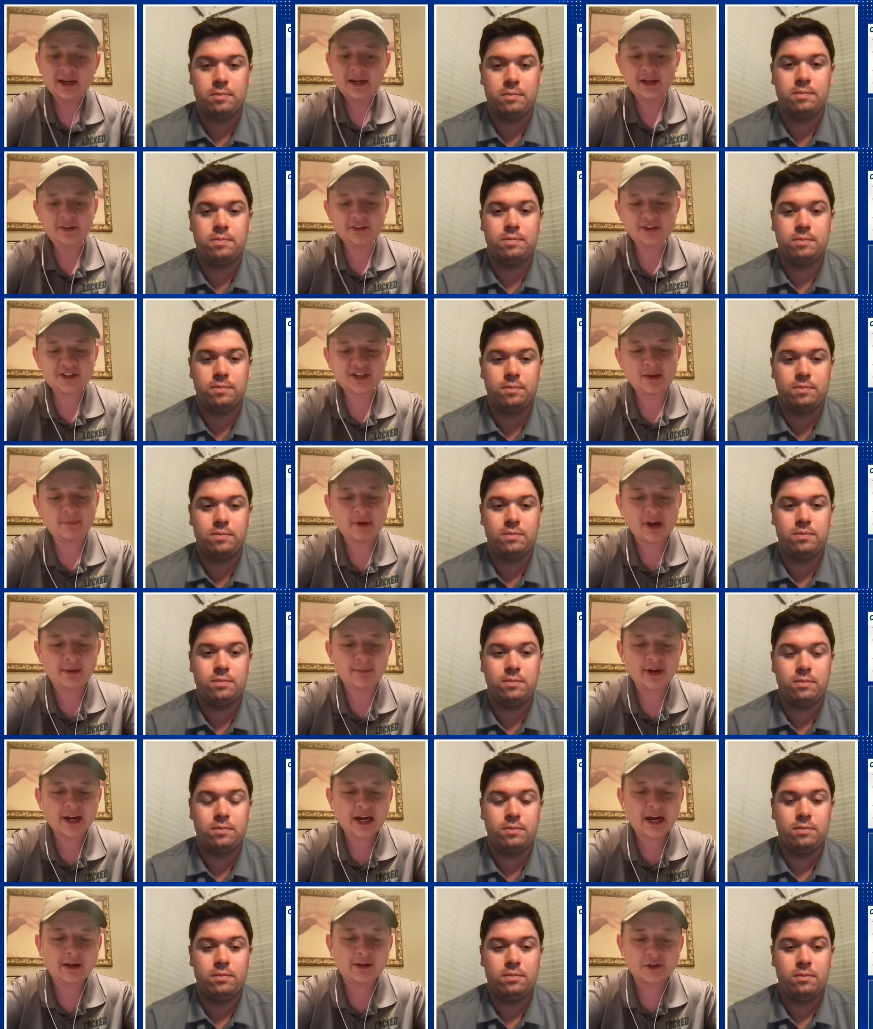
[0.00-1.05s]
Speaker 1: in this
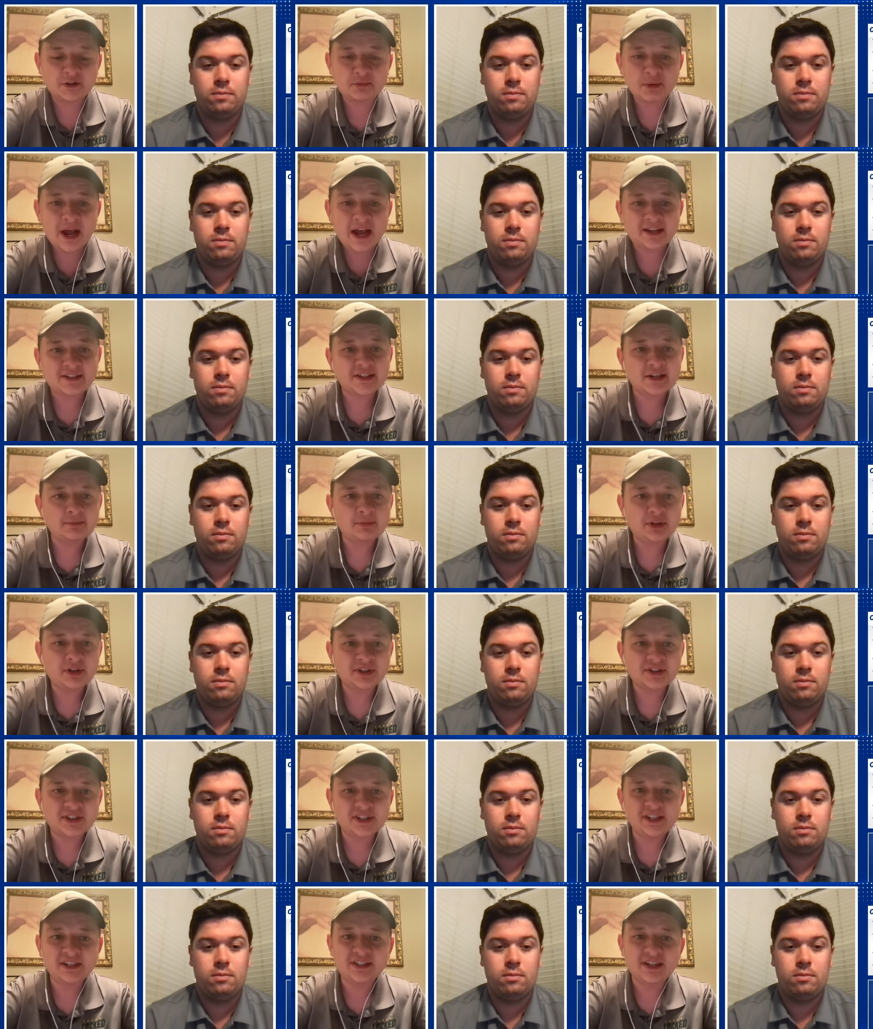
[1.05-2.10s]
upcoming college basketball
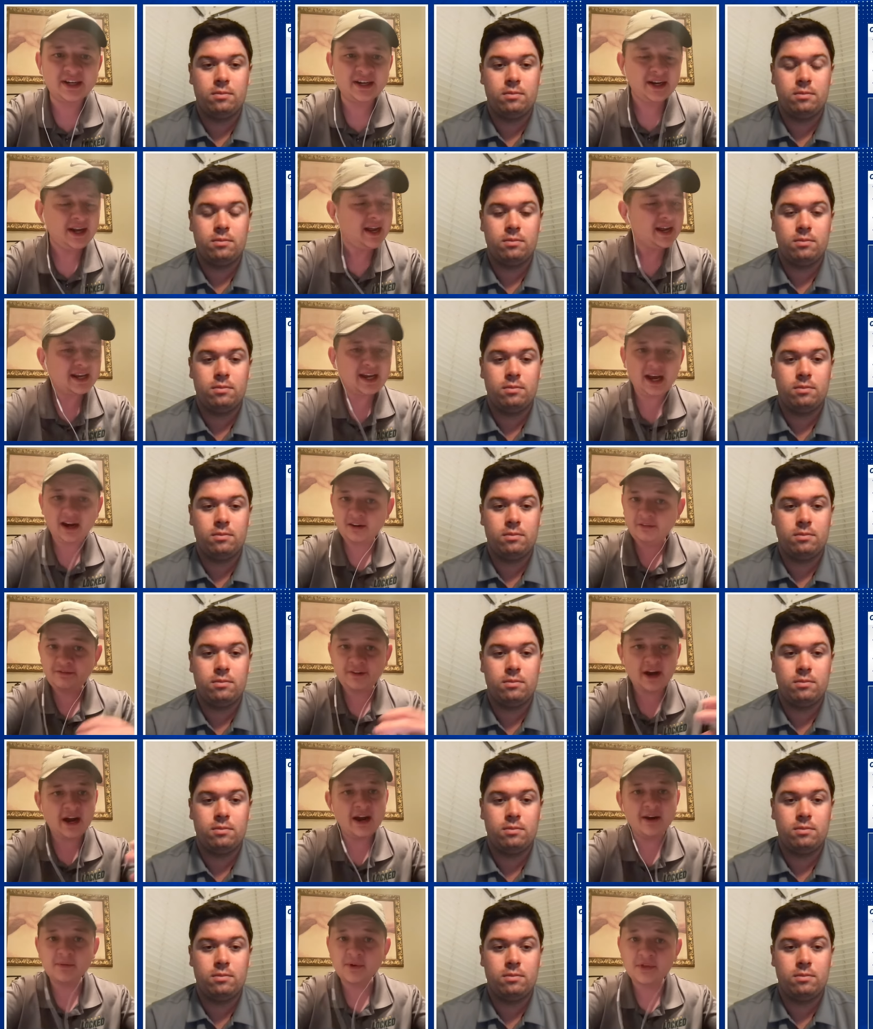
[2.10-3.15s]
season. Kind of
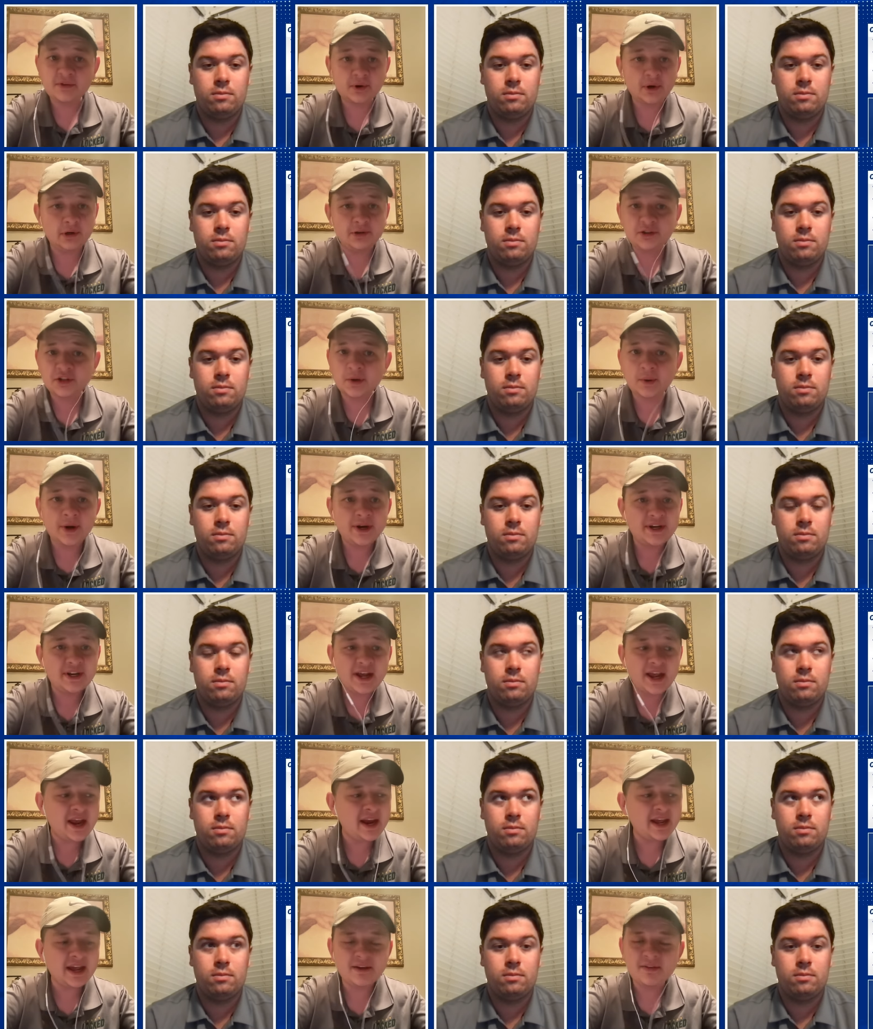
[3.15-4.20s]
fine with Roach going
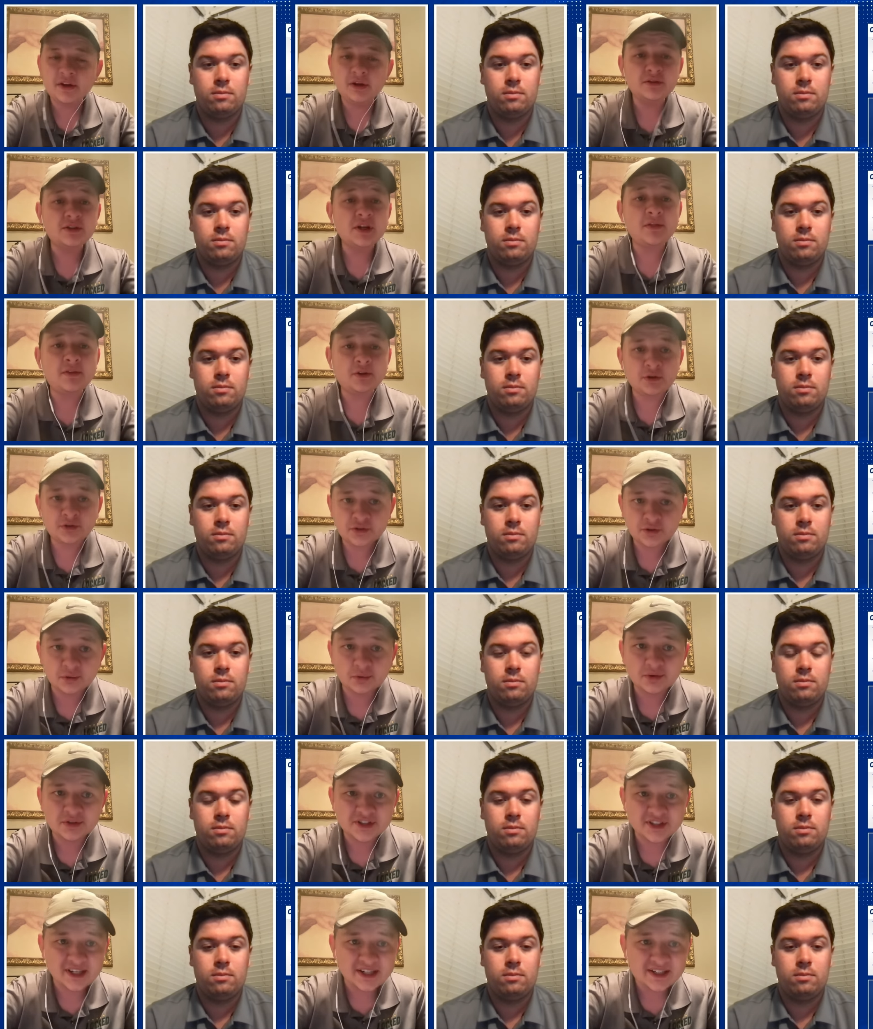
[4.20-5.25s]
to any of those other
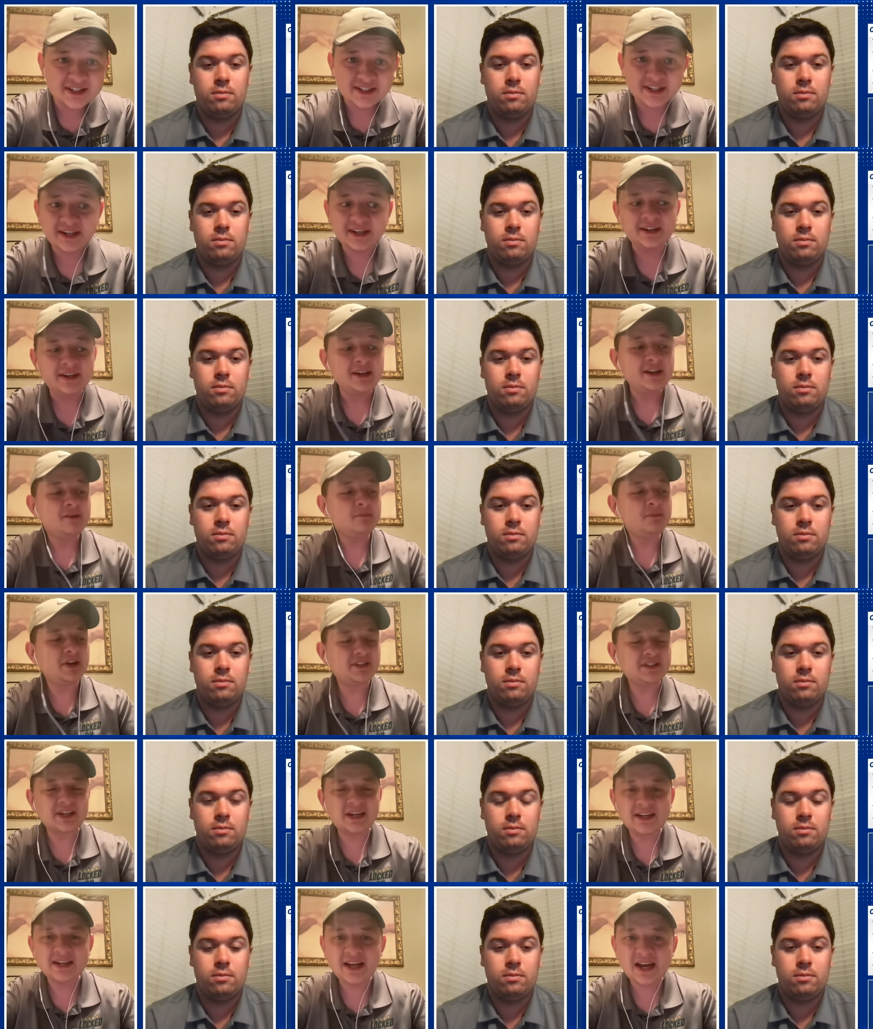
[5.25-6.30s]
schools listed.
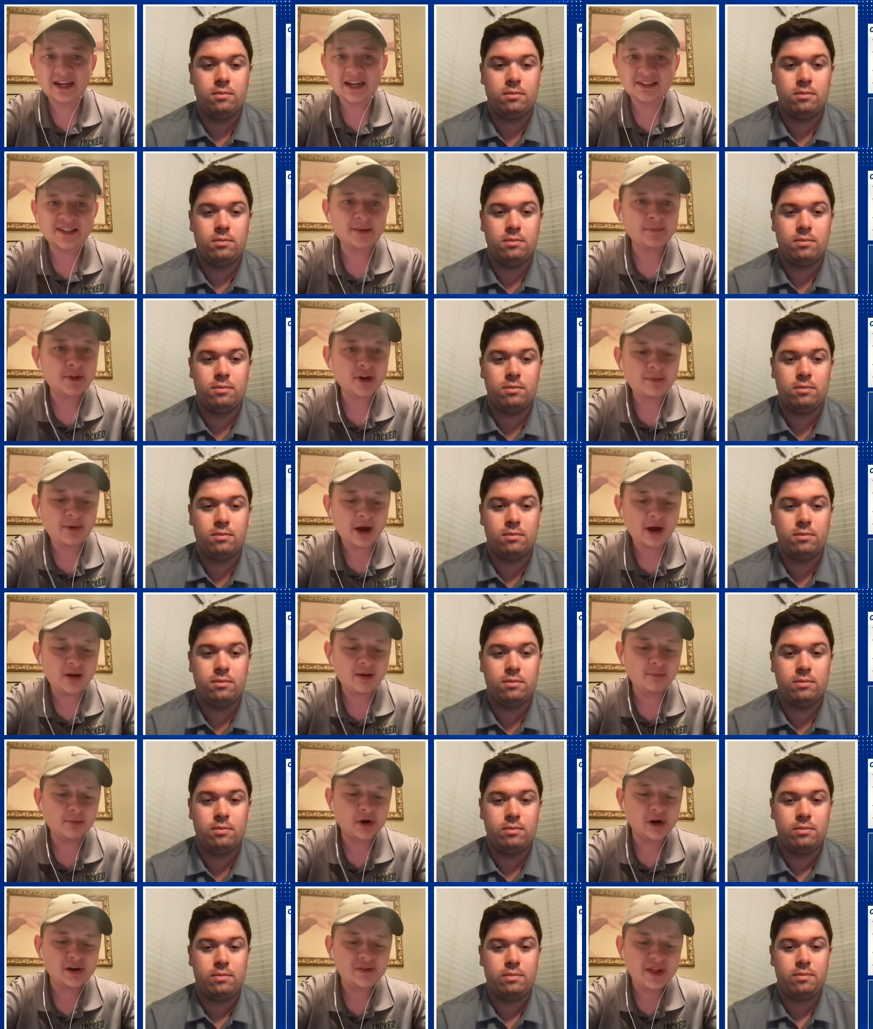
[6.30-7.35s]
But uh, yeah, something about
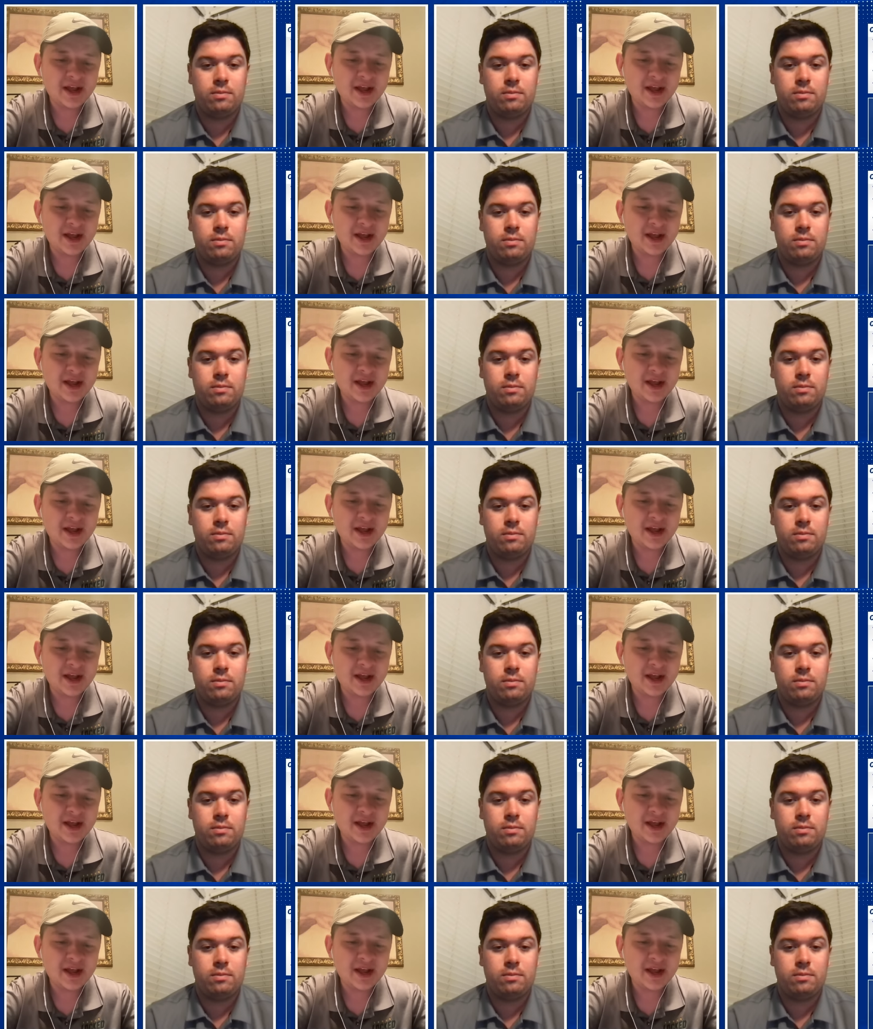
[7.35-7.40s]
him wearing